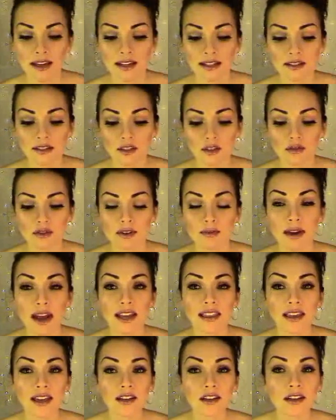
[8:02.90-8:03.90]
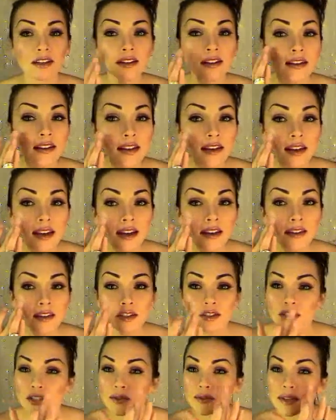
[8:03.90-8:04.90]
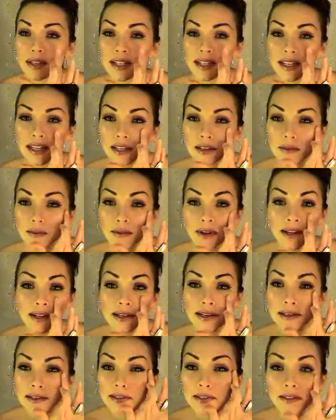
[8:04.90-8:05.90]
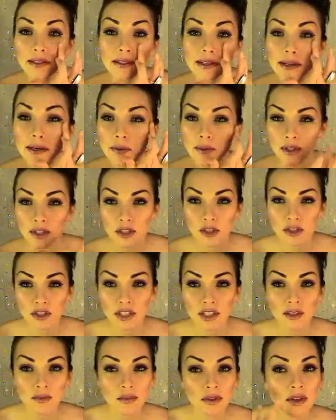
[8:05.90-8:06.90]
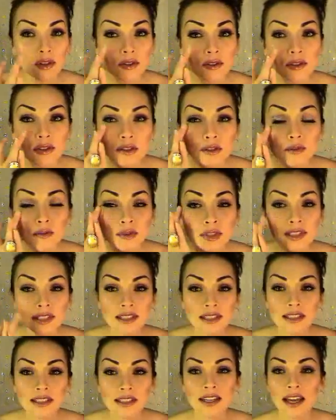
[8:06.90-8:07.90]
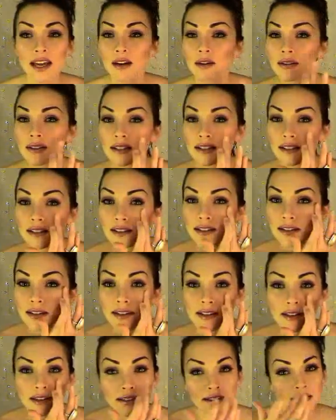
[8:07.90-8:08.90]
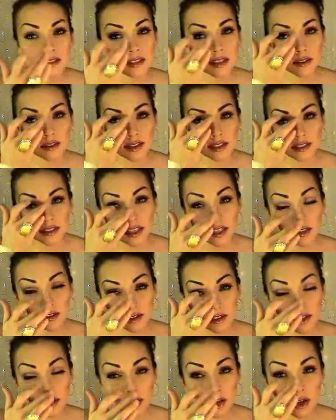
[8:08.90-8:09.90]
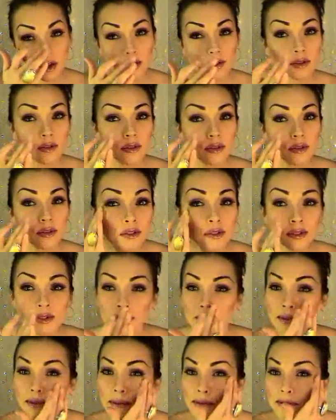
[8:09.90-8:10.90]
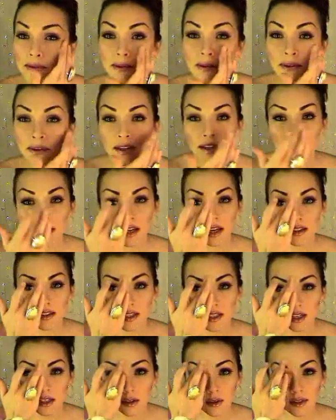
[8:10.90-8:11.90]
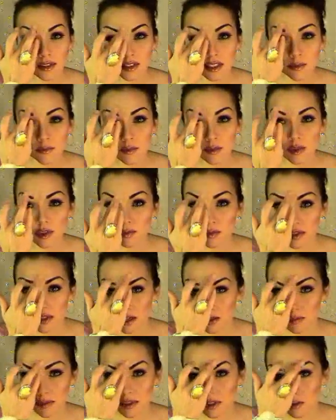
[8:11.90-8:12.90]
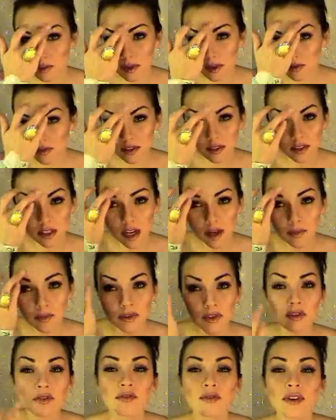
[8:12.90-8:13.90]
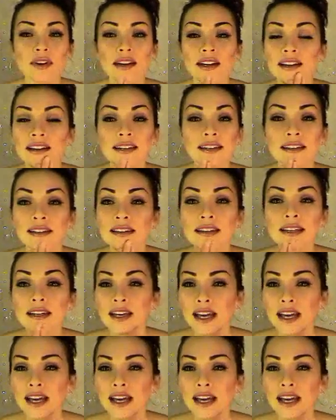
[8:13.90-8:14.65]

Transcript: MAC. It's a cream highlighter. And then you just want to hit right under there where your cheekbones would stick out, down the center of the nose. And then I know it seems weird, but up here above the top of your forehead